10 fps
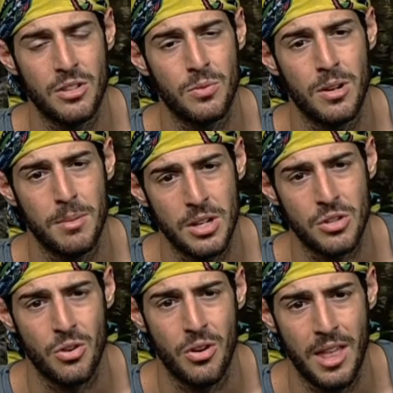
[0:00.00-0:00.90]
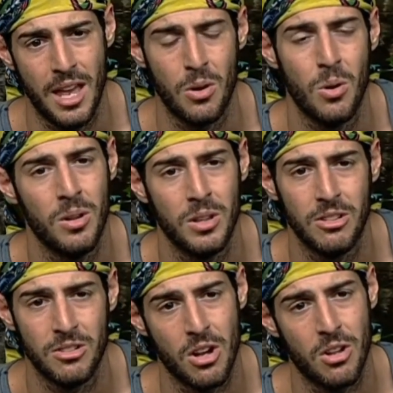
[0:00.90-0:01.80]
just want to make sure that all
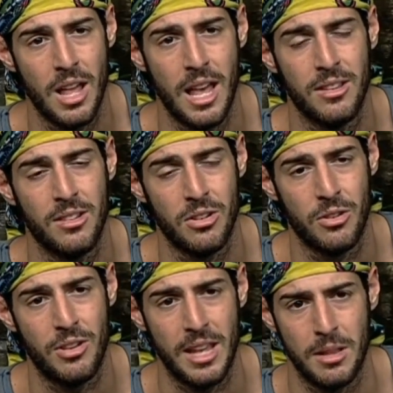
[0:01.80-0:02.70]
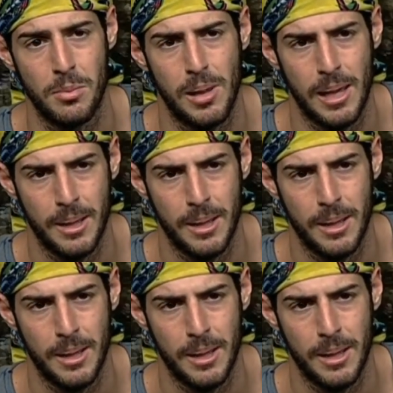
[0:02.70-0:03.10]
these knuckleheads understand the plan.